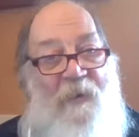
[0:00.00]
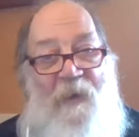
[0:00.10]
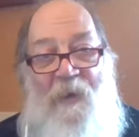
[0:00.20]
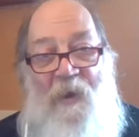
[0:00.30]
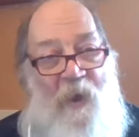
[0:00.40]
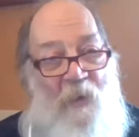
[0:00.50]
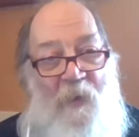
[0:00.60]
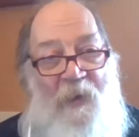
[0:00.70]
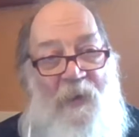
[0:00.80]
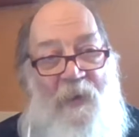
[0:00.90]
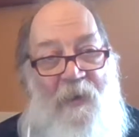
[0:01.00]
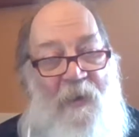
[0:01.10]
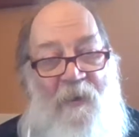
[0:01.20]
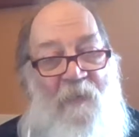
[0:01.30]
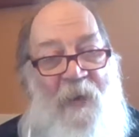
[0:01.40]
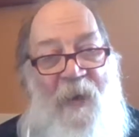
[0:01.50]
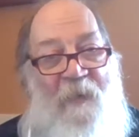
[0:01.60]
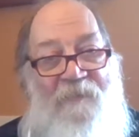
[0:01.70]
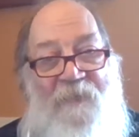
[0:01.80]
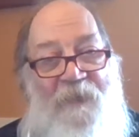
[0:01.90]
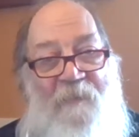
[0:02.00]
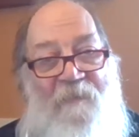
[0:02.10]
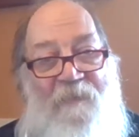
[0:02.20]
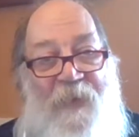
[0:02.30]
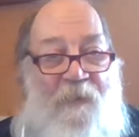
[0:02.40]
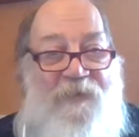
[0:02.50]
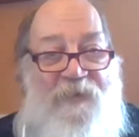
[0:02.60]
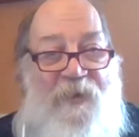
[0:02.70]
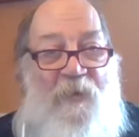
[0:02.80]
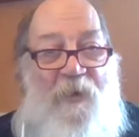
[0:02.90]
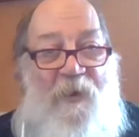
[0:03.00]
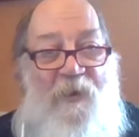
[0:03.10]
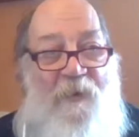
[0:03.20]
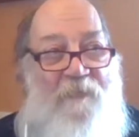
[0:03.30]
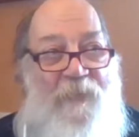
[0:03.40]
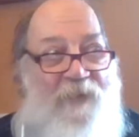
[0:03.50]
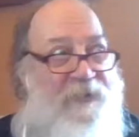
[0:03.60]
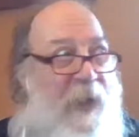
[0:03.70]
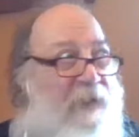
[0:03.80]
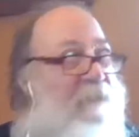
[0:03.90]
no one went after them. That was New York, a salad